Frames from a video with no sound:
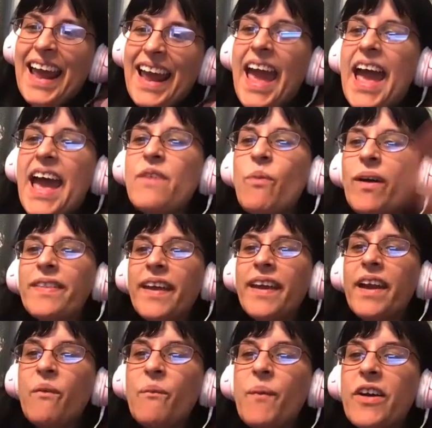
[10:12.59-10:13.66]
And one thing,
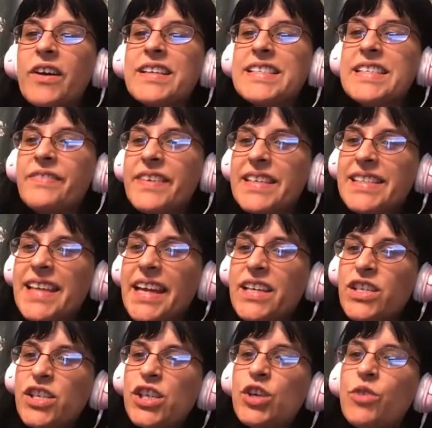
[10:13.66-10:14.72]
we're a TV site
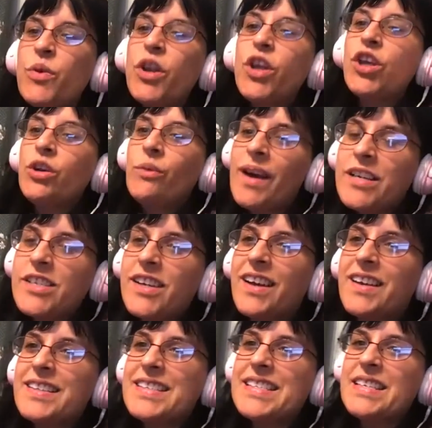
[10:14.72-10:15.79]
too. What are you watching
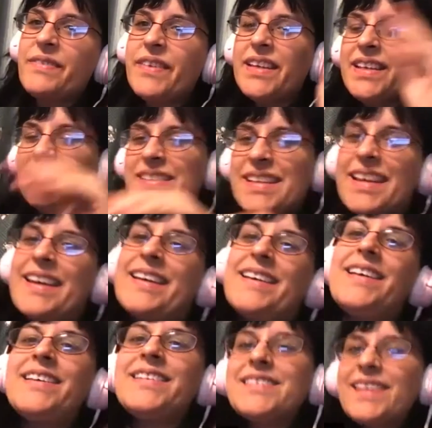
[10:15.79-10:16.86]
on TV these
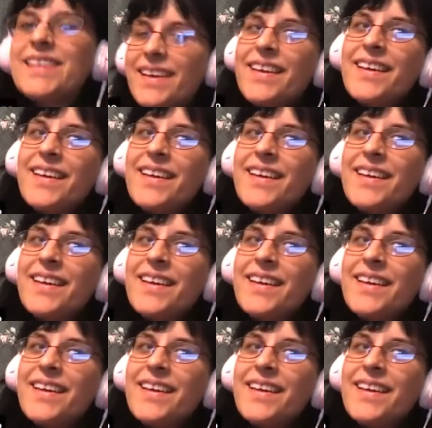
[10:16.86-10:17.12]
days?